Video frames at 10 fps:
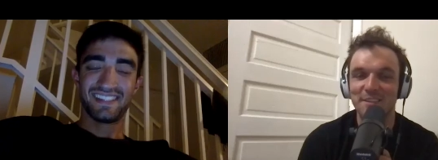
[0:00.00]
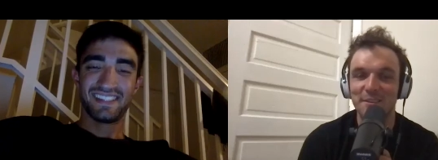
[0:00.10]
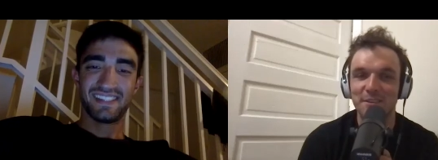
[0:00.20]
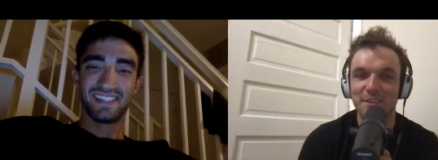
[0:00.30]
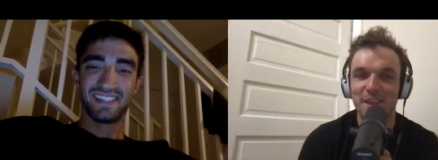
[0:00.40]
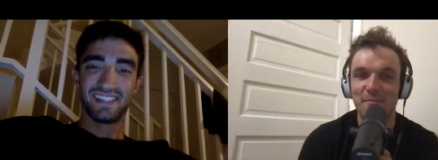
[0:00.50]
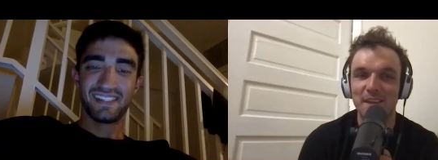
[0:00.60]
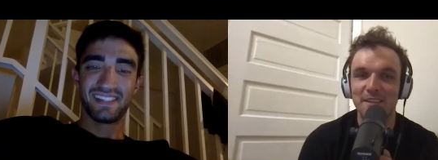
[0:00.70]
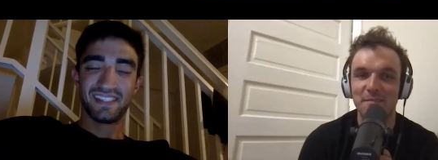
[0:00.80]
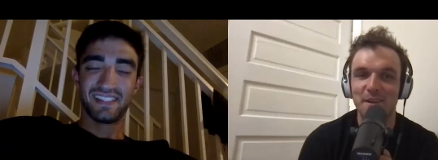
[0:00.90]
Speaker 1: to do the
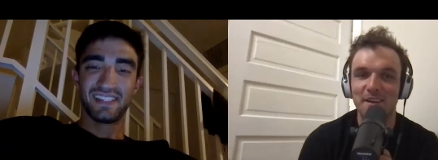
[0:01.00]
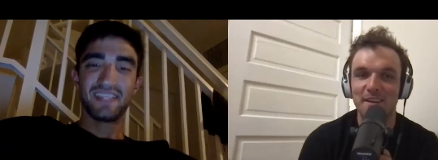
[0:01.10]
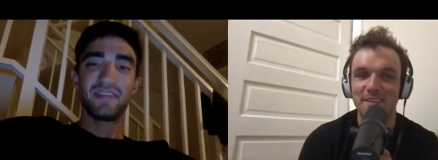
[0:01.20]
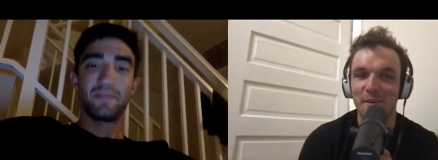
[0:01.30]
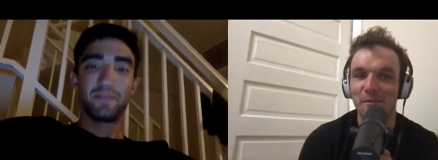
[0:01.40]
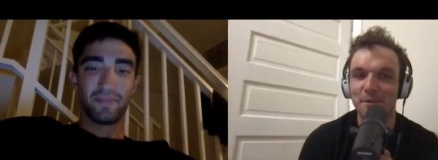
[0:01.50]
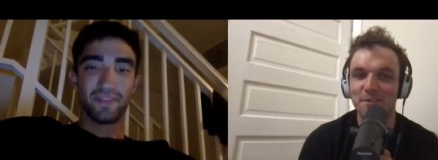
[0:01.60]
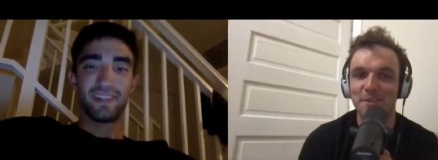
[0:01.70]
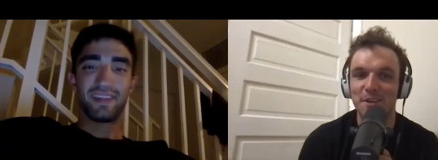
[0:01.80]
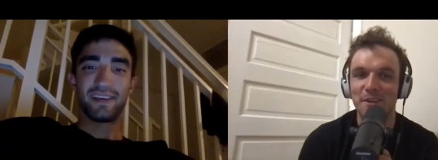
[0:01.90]
champagne spirits
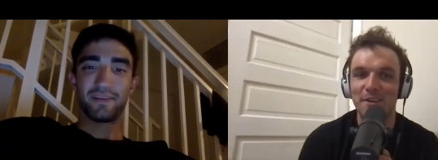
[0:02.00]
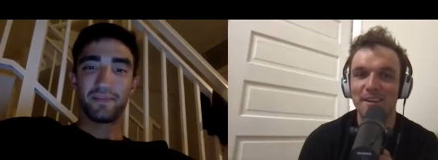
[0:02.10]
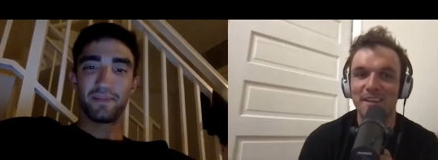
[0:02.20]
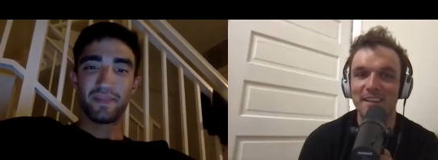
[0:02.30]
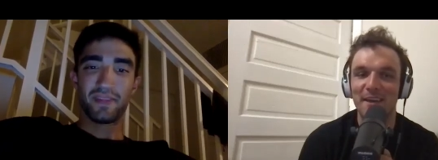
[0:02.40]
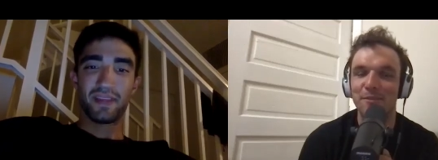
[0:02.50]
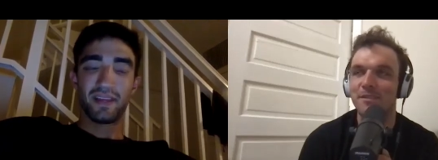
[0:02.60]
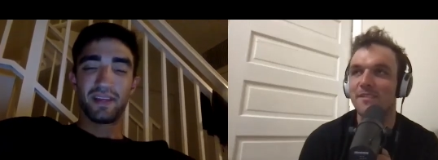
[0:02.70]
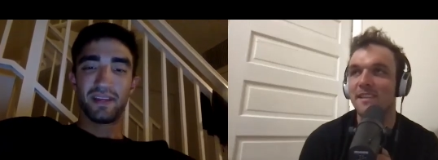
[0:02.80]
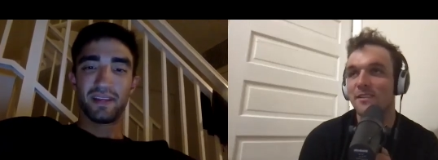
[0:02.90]
almost, you yeah. know, and and that
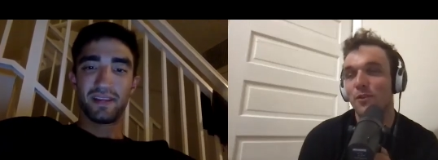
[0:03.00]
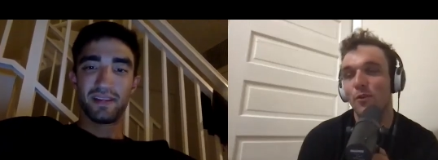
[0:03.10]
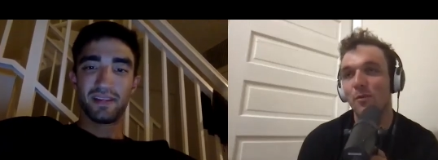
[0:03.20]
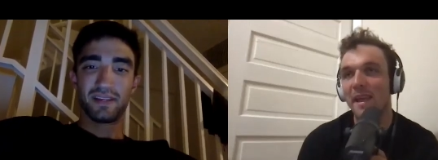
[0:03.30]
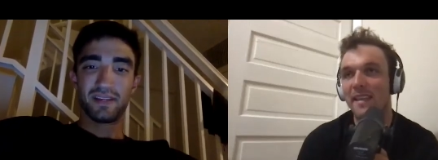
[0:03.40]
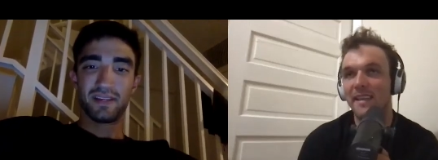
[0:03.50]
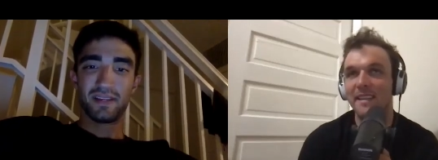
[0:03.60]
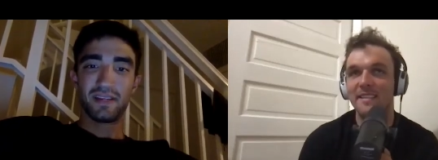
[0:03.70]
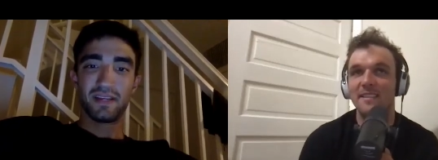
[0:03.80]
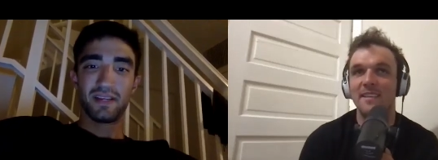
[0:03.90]
was that's cool, man.
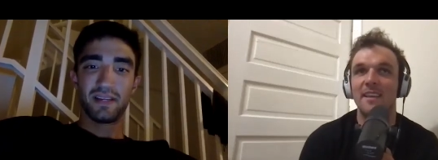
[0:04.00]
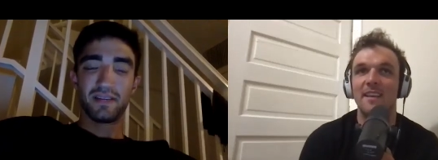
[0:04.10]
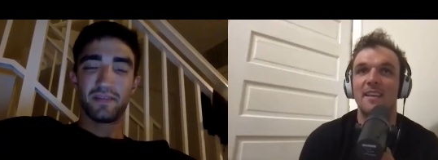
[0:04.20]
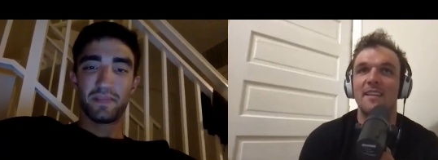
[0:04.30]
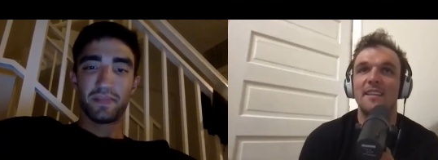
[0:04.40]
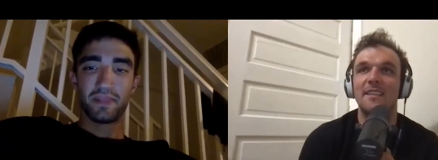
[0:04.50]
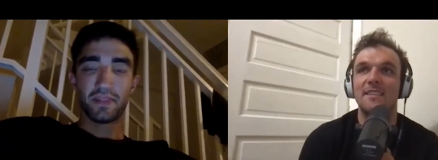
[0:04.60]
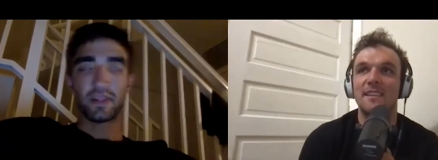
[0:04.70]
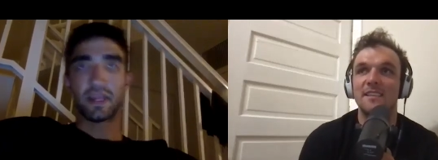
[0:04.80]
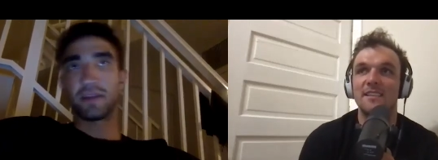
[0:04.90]
Like that's that's,
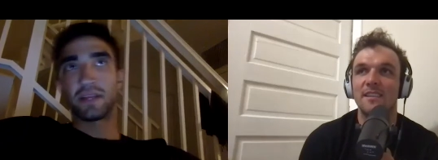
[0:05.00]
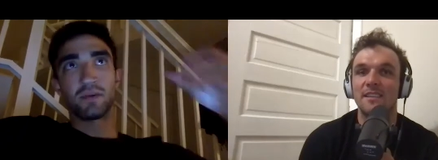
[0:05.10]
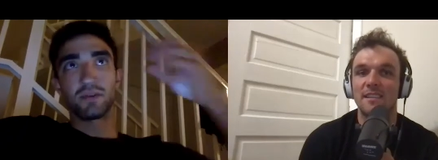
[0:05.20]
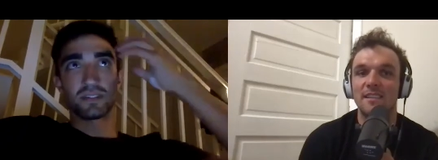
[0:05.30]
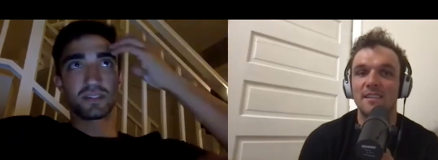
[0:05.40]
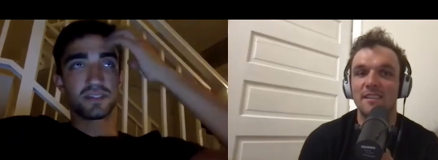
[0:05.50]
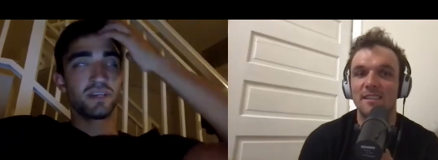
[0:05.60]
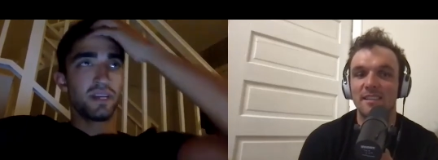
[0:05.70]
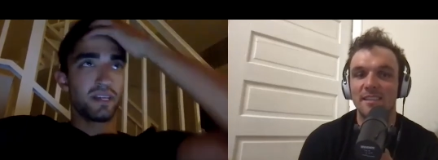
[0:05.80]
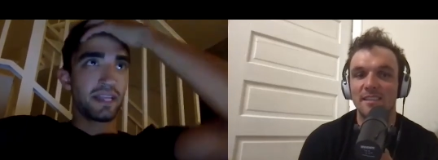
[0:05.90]
no, that that's, that was
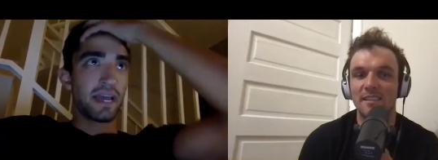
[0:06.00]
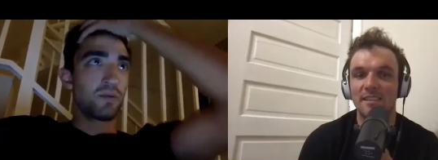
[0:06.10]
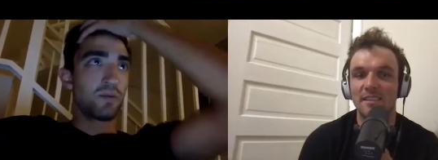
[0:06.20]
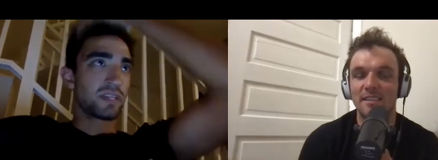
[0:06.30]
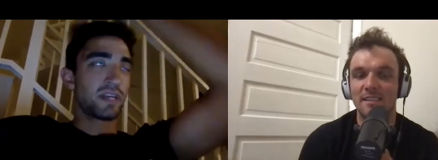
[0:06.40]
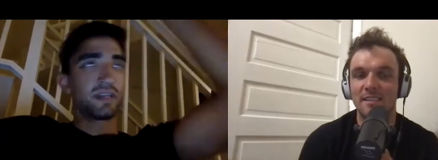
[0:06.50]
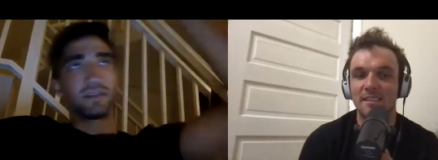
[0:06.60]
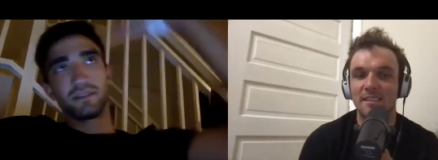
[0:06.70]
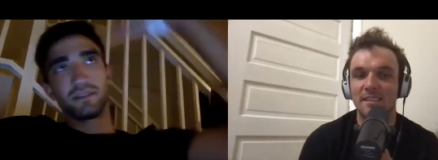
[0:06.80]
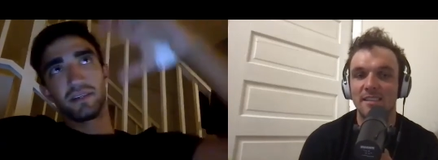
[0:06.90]
Speaker 2: that was like
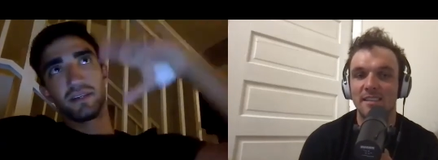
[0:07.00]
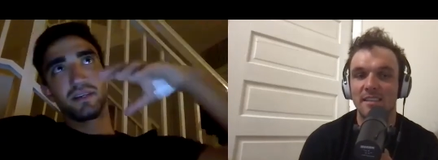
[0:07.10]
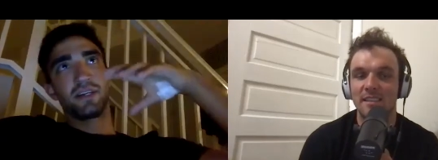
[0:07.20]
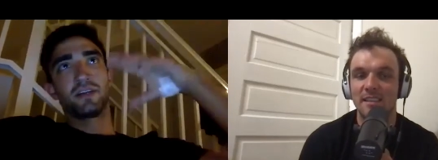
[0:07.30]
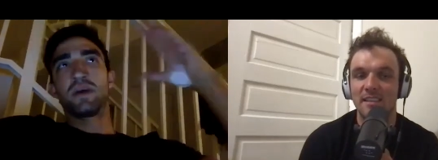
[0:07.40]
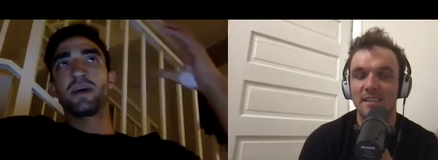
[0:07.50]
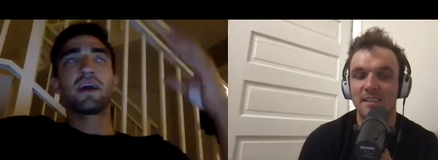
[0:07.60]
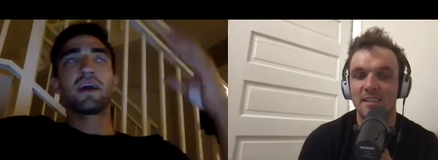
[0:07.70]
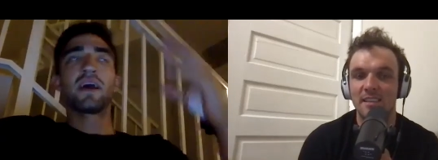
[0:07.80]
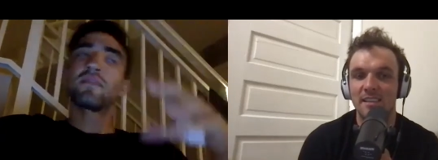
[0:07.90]
you know
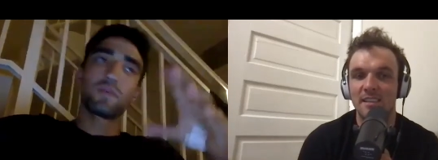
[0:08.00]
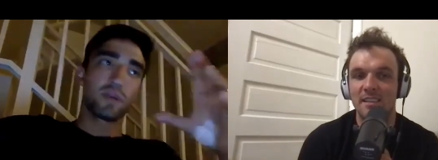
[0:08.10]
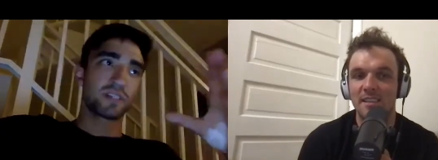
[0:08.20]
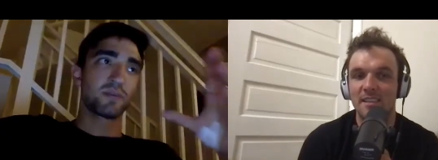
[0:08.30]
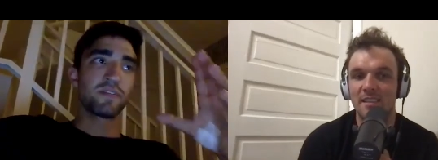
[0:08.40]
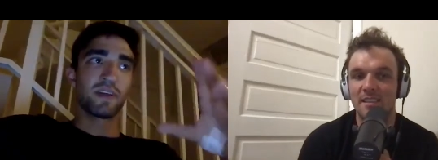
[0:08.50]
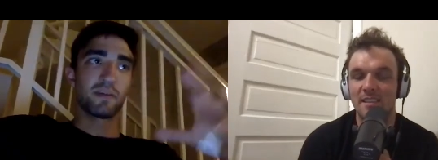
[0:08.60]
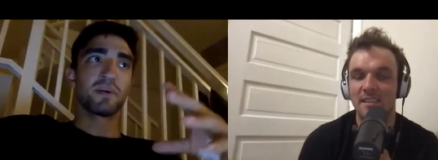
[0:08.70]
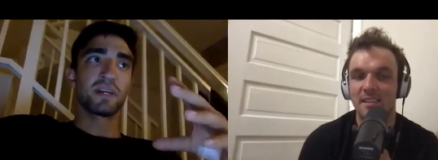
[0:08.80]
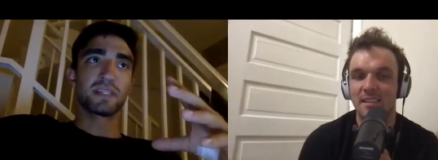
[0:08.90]
every race that we've had
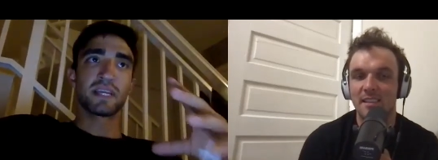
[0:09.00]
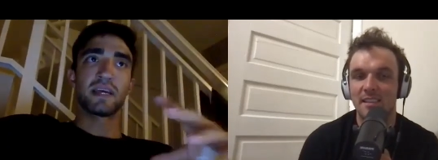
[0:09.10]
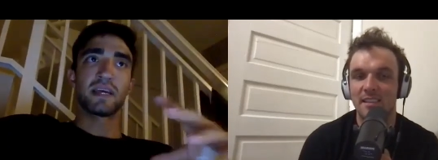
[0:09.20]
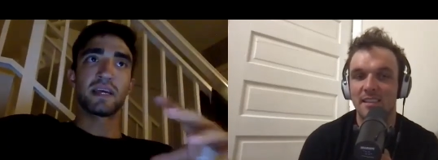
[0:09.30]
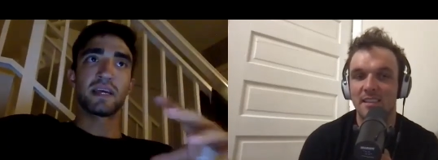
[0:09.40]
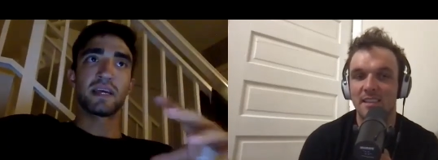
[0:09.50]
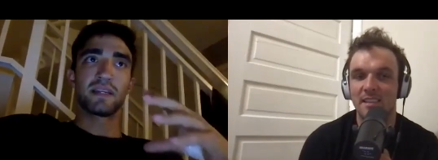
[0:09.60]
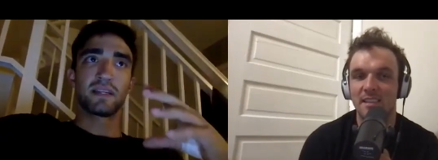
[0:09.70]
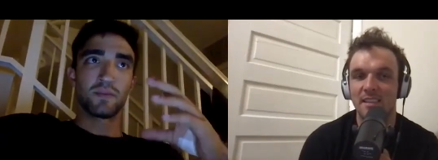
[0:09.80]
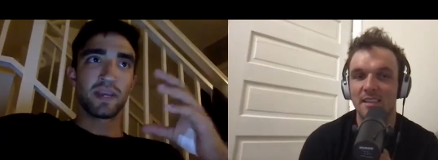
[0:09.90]
buddies at,
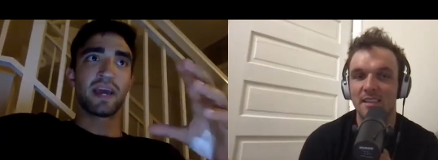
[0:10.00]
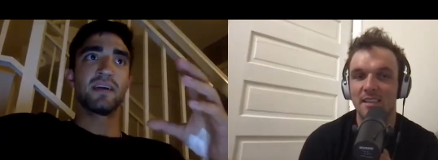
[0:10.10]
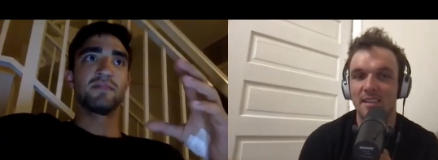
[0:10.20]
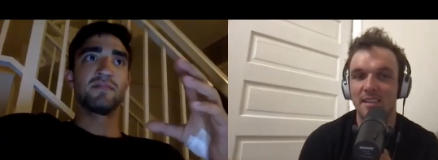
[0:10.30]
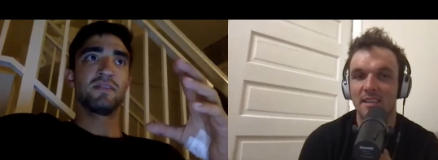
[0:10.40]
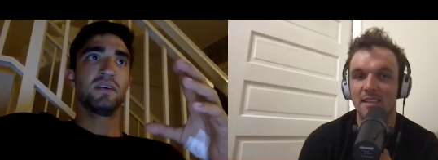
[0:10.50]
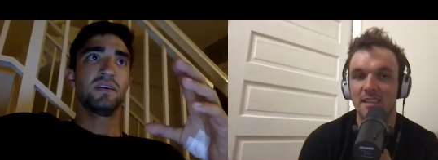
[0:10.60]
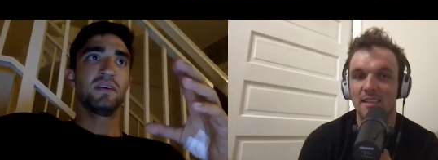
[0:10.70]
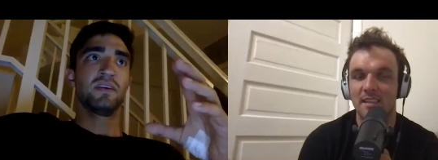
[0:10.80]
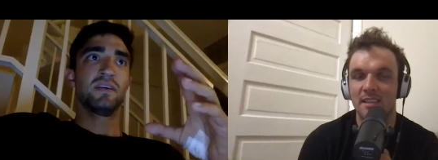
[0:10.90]
we have
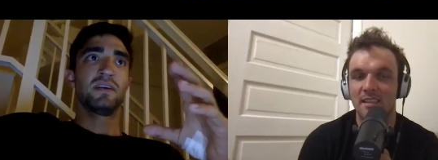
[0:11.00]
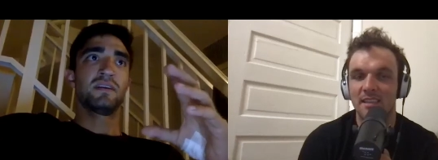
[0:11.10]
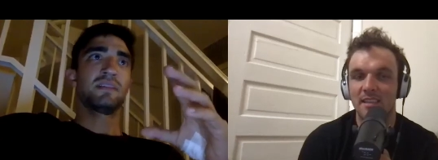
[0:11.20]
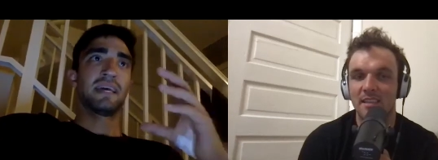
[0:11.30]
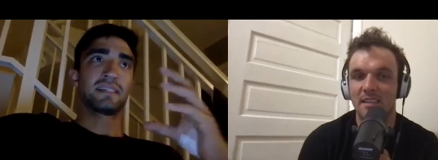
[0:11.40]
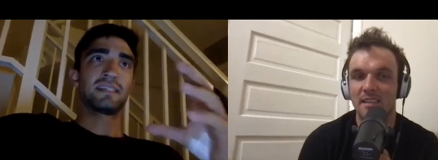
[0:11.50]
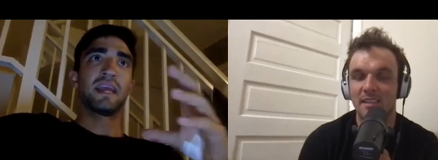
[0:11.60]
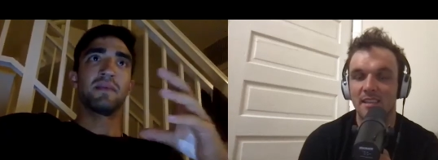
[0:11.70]
that same